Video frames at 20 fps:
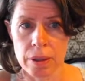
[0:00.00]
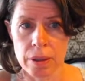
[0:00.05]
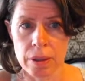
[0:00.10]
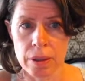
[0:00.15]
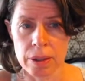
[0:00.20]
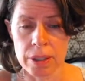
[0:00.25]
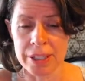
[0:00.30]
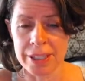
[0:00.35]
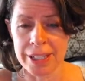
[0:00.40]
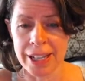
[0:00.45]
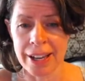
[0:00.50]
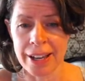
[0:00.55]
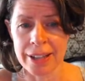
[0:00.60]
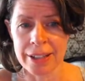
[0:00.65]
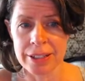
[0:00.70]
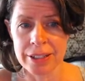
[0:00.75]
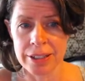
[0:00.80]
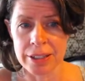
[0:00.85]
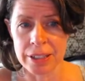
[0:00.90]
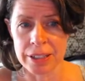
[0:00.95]
the
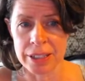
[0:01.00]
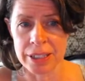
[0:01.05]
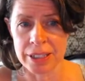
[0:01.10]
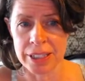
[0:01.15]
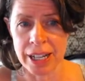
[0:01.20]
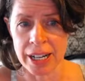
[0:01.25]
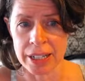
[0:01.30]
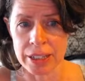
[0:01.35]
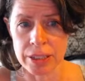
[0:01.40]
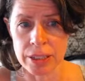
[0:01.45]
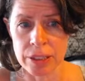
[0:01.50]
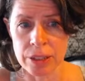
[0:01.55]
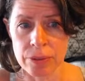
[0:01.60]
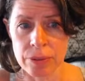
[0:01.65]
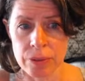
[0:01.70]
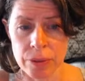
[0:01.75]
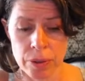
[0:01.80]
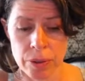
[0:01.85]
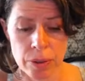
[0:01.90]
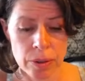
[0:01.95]

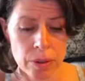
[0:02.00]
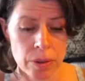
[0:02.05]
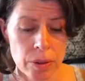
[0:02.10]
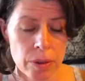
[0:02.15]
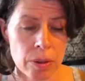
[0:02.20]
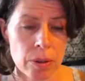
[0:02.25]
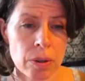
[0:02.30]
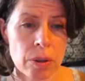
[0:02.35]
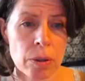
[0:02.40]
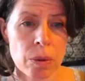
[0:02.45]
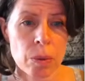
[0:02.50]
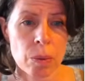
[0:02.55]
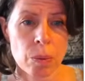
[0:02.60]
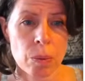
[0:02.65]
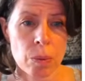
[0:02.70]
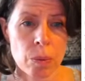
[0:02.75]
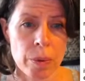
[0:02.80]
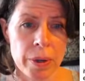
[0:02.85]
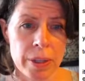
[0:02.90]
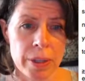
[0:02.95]
detective,
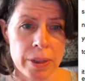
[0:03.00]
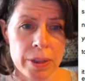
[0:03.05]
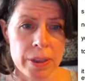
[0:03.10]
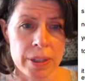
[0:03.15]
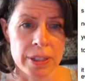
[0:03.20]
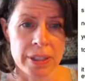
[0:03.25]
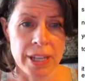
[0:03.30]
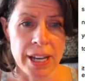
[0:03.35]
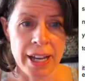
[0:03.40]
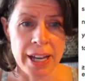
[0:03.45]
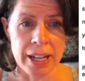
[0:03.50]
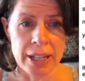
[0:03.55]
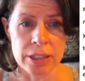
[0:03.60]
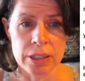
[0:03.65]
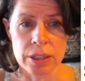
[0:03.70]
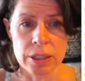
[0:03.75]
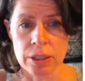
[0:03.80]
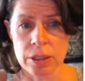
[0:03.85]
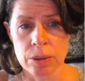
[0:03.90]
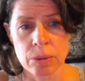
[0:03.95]
with the
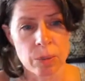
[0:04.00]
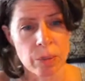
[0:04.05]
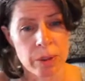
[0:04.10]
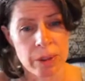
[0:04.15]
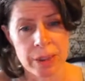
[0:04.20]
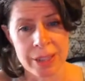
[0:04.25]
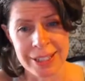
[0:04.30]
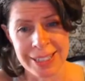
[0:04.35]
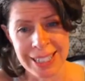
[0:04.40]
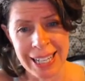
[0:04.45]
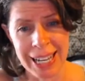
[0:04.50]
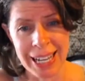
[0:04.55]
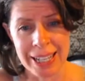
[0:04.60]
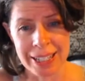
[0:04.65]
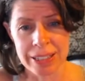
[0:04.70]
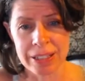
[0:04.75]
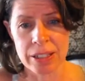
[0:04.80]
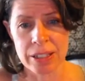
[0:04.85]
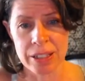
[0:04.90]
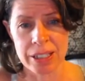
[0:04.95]
debt,
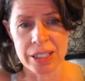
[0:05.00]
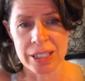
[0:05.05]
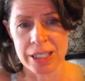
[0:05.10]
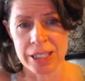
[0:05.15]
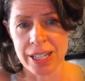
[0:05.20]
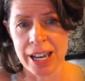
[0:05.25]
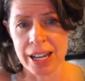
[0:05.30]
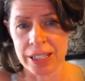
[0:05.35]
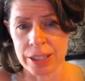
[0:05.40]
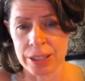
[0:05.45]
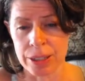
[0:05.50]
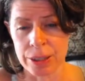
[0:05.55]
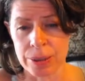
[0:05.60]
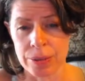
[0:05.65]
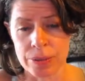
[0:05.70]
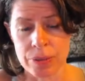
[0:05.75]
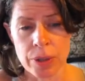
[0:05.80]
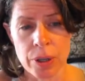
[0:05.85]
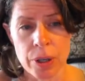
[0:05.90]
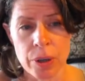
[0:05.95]
the detective,
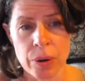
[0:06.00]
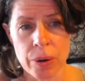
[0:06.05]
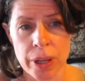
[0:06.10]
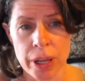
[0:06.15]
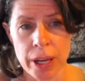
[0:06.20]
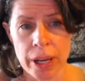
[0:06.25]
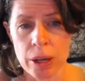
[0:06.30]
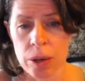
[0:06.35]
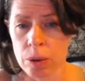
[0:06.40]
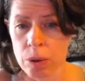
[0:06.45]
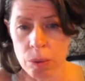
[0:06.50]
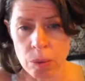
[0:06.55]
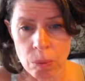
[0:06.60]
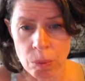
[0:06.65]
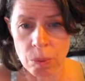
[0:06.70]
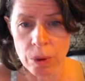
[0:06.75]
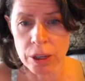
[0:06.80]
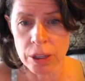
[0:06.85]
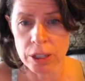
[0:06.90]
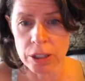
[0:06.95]
okay?
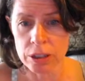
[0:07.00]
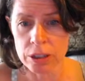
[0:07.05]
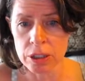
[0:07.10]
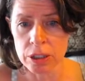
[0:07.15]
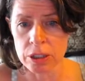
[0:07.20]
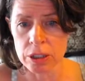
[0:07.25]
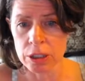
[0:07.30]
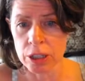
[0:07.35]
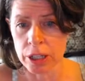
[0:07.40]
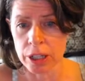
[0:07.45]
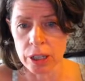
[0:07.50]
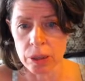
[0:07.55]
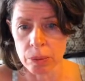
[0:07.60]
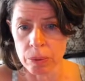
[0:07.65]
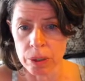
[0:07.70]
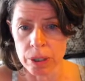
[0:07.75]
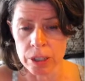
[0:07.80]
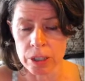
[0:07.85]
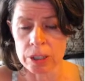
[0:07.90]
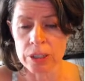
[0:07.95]
What is this
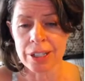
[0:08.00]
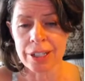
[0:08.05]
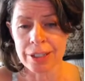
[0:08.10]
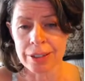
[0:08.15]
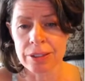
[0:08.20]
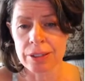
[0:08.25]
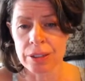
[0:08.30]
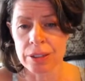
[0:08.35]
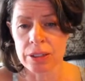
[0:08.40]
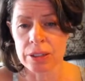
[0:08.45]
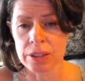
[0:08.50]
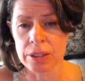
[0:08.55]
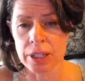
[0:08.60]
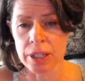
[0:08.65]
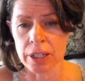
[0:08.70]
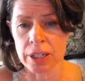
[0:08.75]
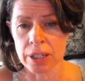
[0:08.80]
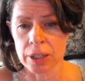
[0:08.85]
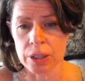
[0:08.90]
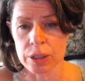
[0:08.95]
language? It's
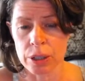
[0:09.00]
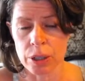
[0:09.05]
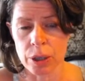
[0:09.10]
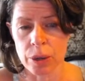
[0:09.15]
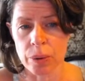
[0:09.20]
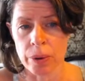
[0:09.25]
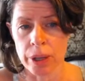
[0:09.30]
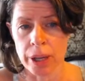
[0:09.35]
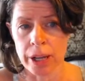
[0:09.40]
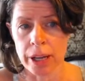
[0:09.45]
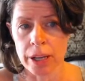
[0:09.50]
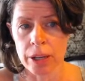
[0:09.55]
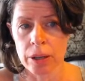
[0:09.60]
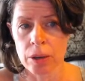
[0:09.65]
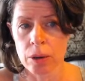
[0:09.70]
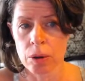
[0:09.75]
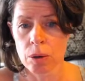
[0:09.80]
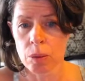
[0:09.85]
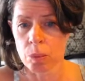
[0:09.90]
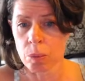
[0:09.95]
distinct, okay?
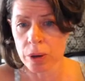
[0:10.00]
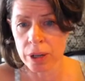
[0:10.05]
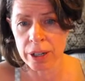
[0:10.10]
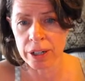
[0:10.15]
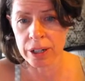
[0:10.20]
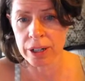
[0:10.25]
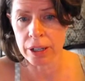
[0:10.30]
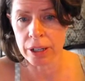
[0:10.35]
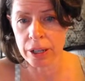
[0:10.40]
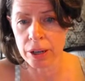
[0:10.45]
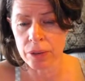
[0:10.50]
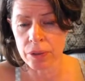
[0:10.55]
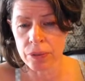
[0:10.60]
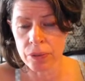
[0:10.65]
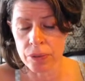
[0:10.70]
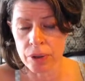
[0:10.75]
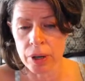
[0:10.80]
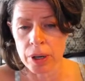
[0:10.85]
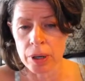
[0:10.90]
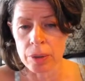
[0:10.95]
Where did it come
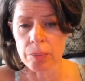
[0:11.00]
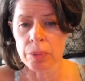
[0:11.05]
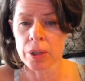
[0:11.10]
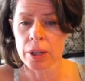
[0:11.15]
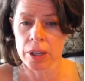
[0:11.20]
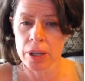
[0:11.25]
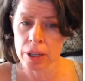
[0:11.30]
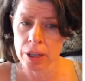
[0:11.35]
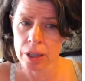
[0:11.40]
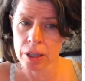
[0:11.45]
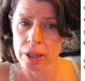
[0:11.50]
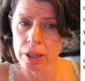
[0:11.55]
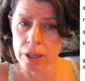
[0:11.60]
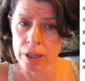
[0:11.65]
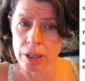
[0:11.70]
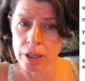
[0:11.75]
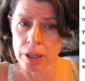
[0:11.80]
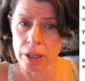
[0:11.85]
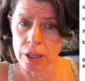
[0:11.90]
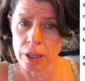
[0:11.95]
from?
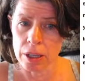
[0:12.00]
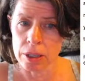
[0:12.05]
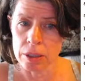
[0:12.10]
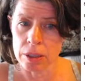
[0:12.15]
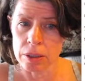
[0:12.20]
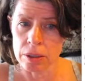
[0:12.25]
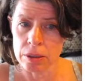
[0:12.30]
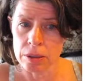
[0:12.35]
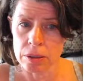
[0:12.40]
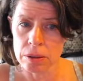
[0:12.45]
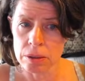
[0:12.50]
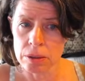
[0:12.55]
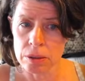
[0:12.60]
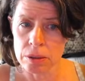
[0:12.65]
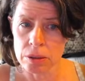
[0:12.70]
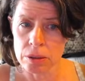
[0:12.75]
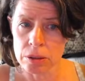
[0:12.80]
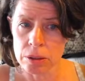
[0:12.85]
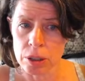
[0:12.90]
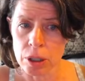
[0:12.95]
And
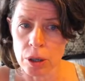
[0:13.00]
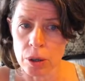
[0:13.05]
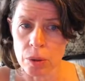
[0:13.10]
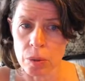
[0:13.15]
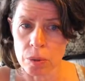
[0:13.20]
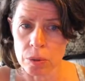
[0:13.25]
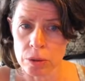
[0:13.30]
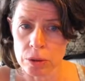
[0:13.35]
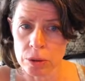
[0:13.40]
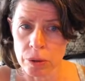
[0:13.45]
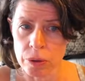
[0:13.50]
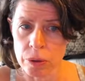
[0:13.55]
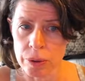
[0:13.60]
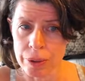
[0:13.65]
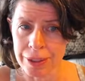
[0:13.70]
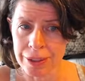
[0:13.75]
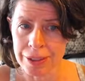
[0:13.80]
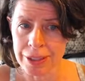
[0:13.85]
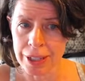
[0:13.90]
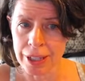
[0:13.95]
so you
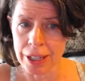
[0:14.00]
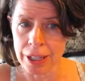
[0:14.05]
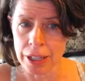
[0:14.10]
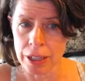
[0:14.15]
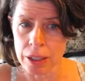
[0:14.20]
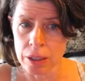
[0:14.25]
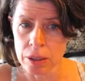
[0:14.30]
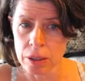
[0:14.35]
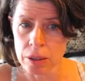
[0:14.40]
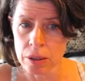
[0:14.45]
can see